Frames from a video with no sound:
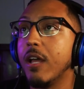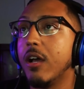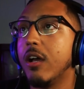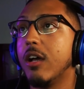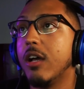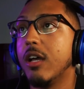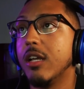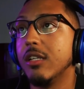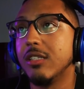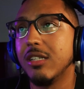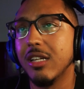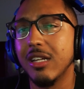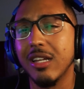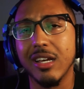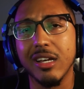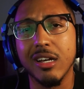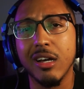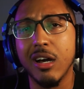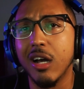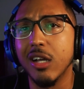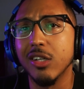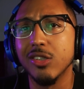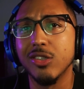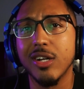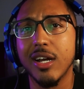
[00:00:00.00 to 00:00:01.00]
uh, and sending out
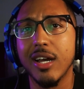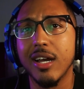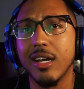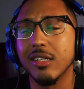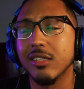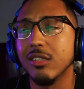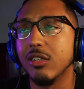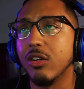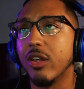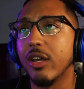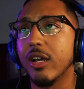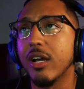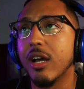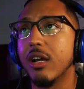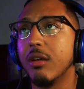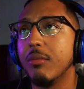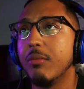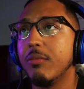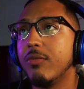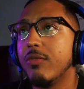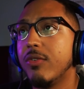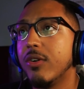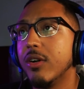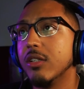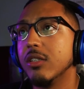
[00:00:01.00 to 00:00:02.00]
contracts and all that kind
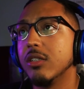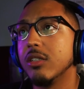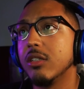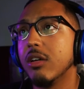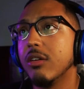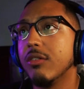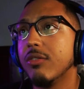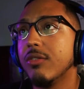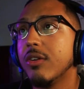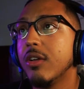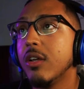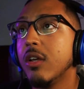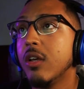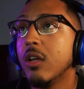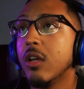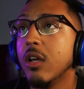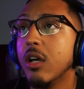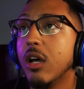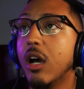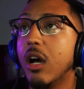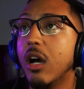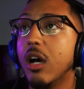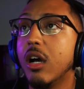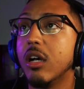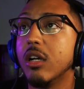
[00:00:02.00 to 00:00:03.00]
of fun stuff.
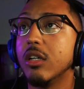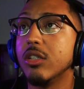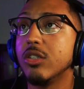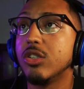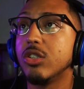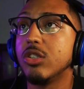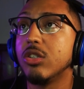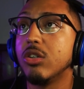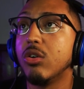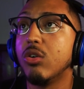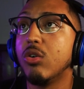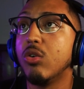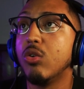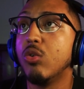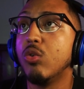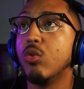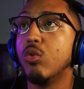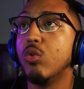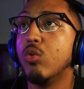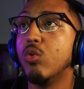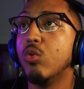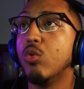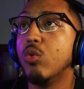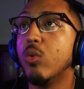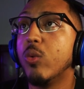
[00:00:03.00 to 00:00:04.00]
Uh, so
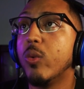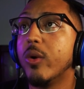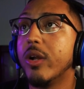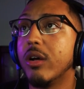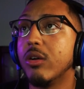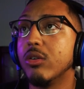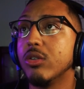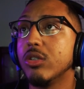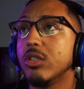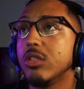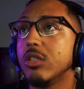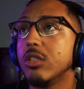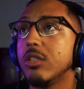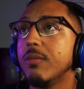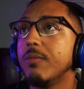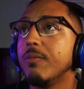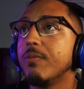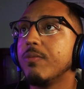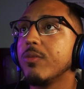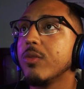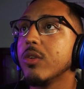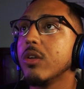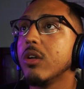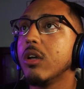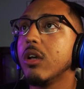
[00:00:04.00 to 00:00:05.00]
what else?
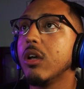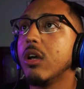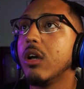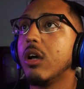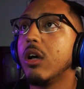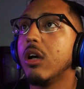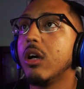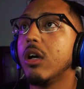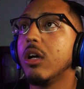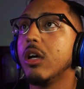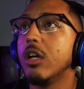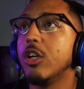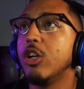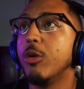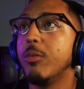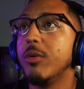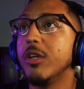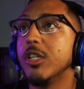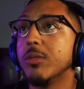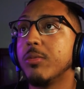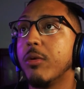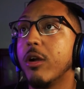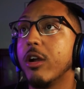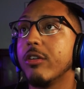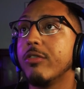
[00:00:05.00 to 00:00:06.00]
Uh,
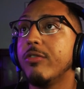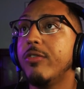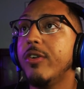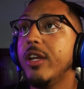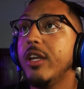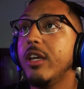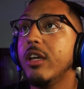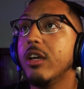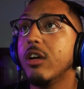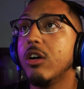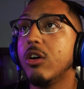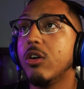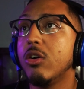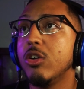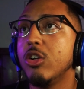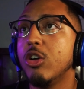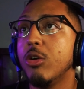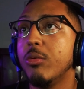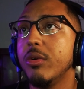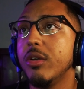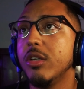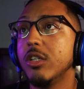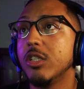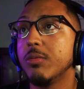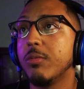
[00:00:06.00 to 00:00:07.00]
Adobe Spark Video,
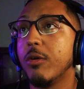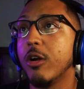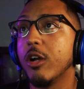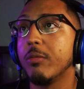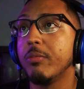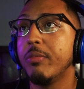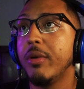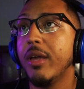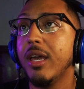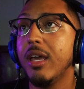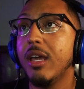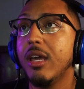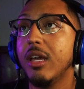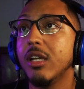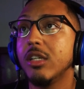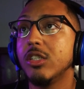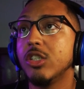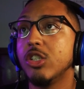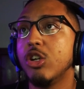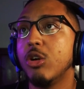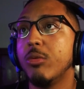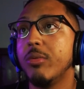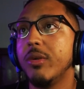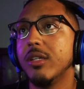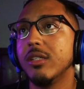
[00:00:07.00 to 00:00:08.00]
Adobe Spark
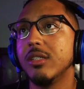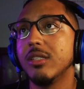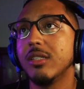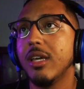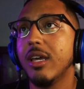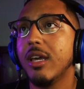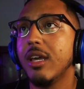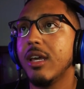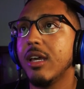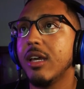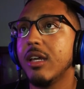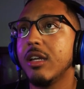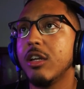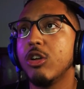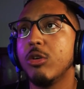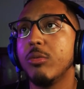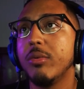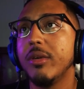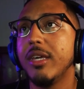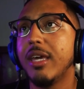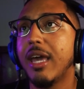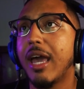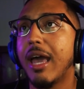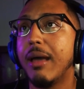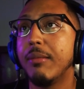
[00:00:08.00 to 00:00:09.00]
Page, Adobe Scan,
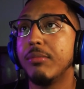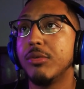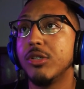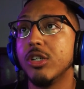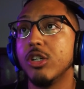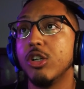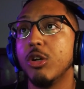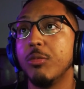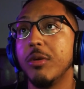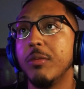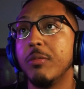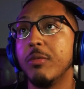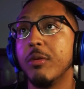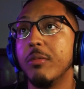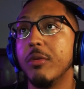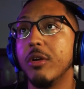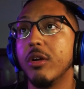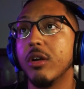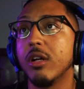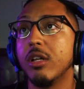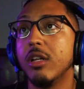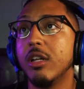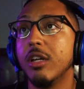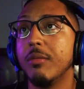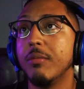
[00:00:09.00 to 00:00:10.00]
Adobe Capture, Adobe
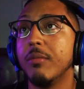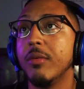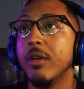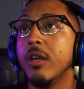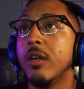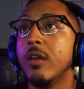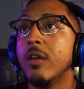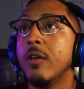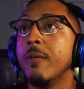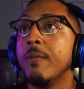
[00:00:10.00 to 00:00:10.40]
Premiere Clip,